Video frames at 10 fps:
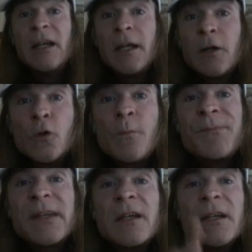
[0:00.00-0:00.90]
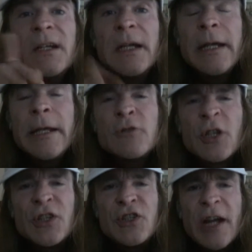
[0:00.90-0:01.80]
You know, he was
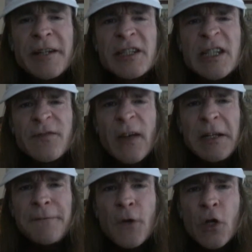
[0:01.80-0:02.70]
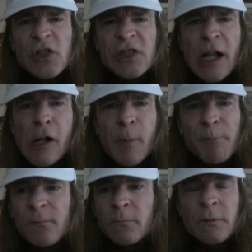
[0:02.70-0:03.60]
on Genesis' very first album.